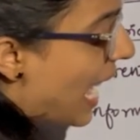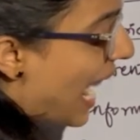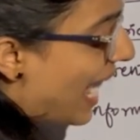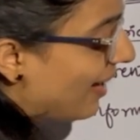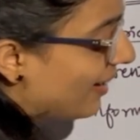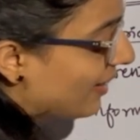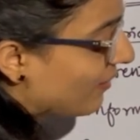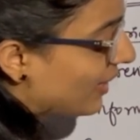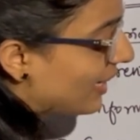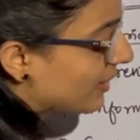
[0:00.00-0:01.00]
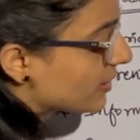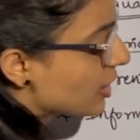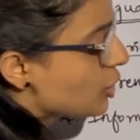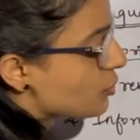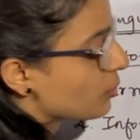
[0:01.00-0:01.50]
and relevant,
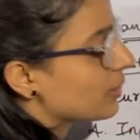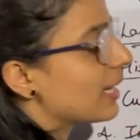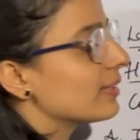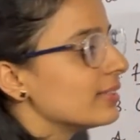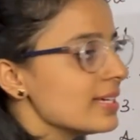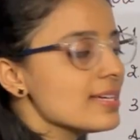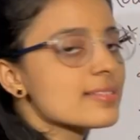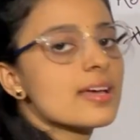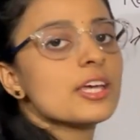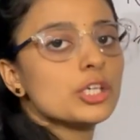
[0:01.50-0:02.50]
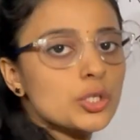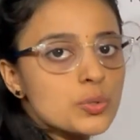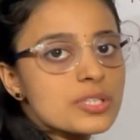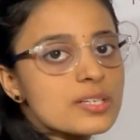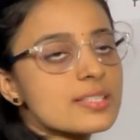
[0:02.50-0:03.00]
so that these
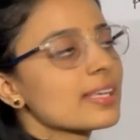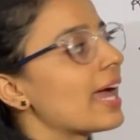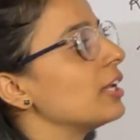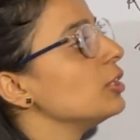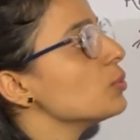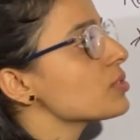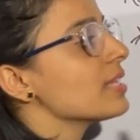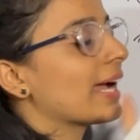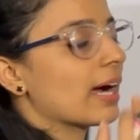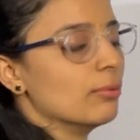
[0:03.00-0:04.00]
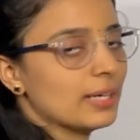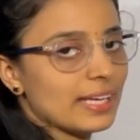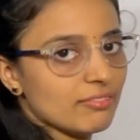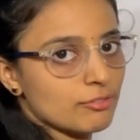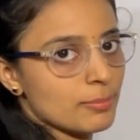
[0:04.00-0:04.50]
users can use the accounting
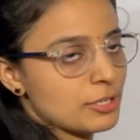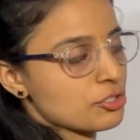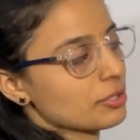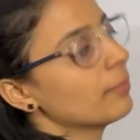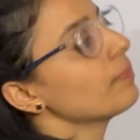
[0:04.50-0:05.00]
information.